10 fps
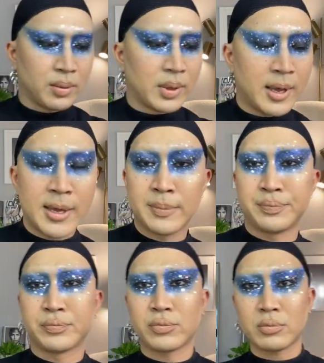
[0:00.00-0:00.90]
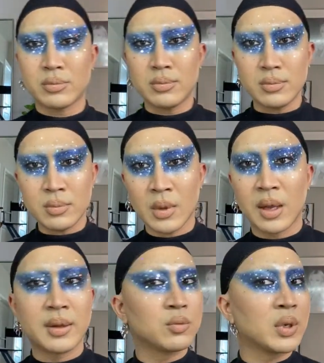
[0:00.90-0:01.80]
Okay,
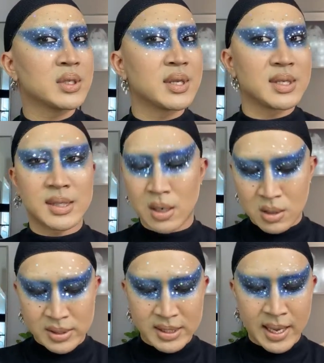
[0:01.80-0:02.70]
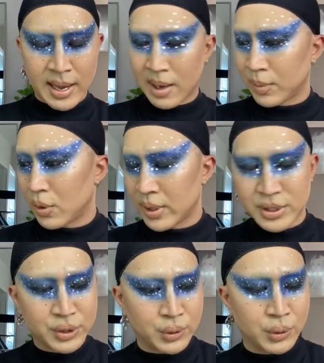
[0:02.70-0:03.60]
and then once this is all set, I'm going
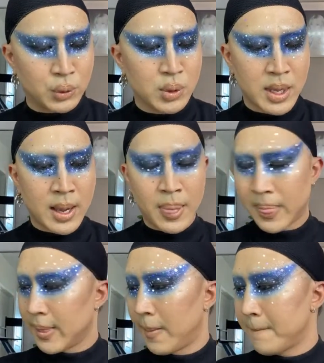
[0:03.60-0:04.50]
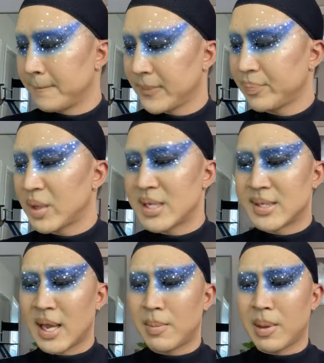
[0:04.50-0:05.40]
to
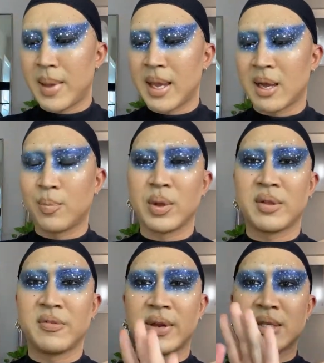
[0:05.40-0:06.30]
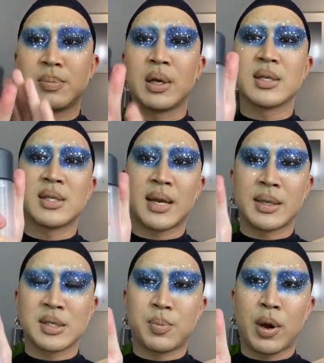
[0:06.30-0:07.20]
set my makeup with the Fix Plus setting
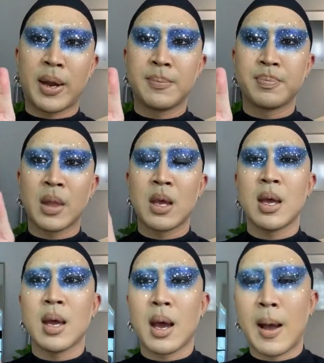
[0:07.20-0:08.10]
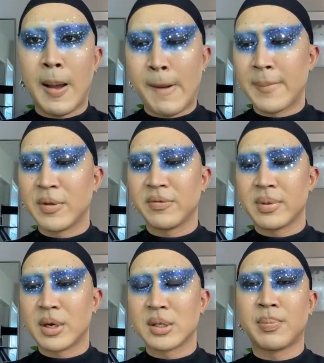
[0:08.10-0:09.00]
spray.
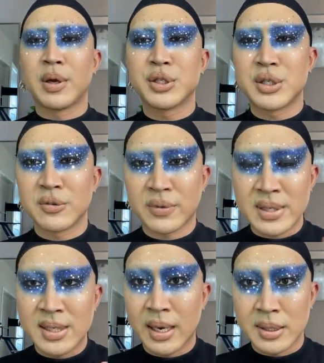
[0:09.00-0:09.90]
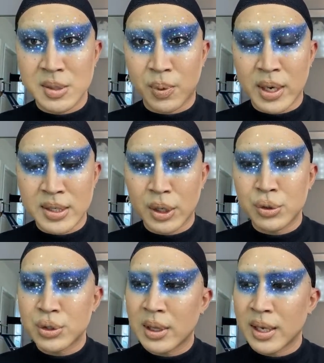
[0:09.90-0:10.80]
There's a bunch of different setting sprays. I
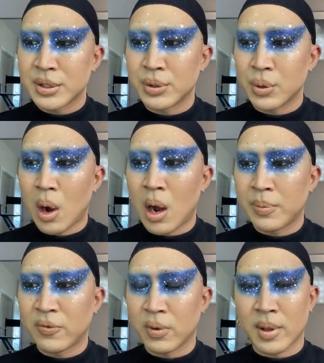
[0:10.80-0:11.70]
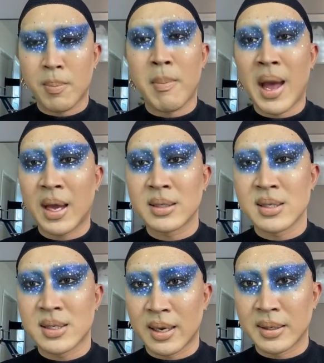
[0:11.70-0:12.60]
usually like to opt for the matte
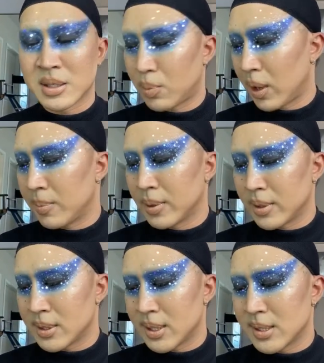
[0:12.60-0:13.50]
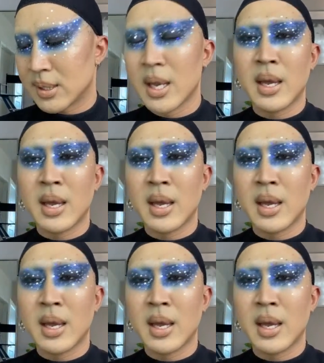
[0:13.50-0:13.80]
setting spray, but this is